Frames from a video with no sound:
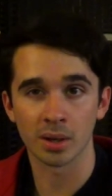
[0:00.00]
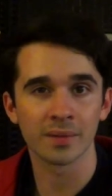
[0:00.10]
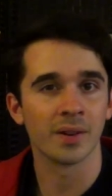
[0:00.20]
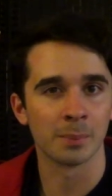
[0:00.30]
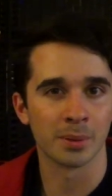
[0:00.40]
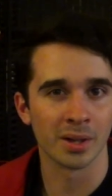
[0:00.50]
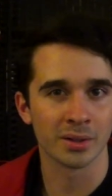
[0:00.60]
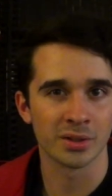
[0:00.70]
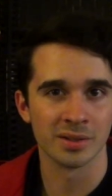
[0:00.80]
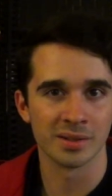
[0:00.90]
Darkfire
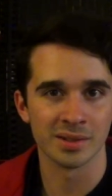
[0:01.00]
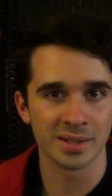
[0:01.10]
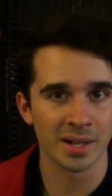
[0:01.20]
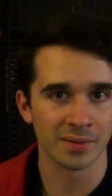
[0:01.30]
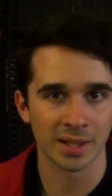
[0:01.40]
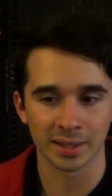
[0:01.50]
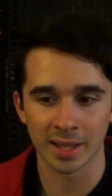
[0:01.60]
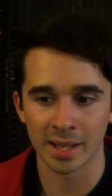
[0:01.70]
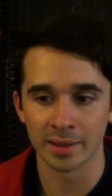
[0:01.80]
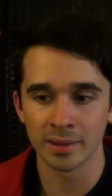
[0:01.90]
Productions, and stuff like
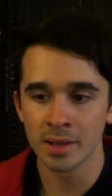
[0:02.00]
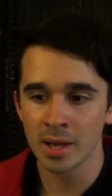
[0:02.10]
that,